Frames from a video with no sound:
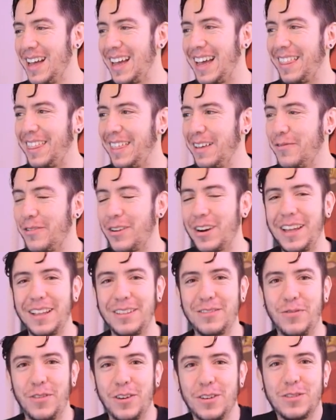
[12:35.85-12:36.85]
I think
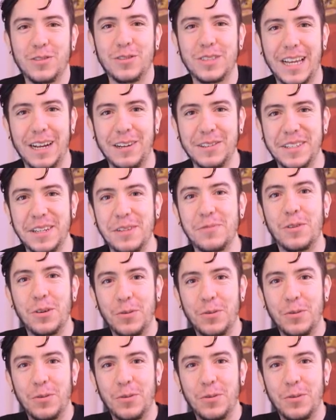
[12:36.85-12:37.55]
for 2000,